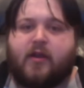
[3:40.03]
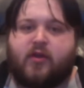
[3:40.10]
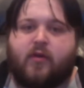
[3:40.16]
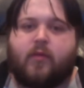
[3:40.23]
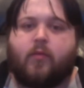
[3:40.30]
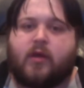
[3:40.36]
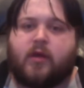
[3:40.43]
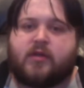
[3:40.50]
who had
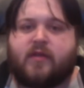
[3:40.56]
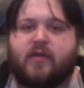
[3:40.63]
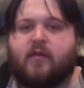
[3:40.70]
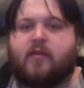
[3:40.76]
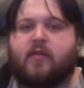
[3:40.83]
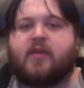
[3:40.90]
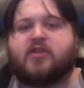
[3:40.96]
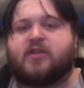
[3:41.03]
worked on the
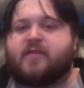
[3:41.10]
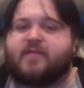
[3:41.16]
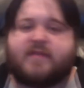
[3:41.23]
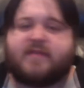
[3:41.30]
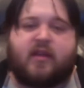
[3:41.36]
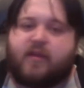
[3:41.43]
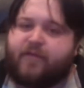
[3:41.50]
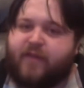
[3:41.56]
Legend of
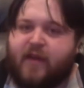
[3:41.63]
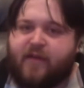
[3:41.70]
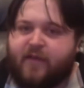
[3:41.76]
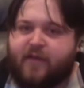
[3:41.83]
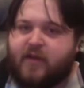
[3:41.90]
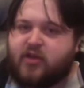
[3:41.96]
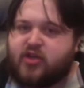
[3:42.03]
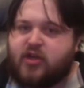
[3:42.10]
Zelda fan
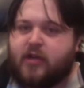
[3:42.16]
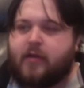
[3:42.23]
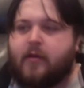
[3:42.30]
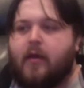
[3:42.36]
fiction.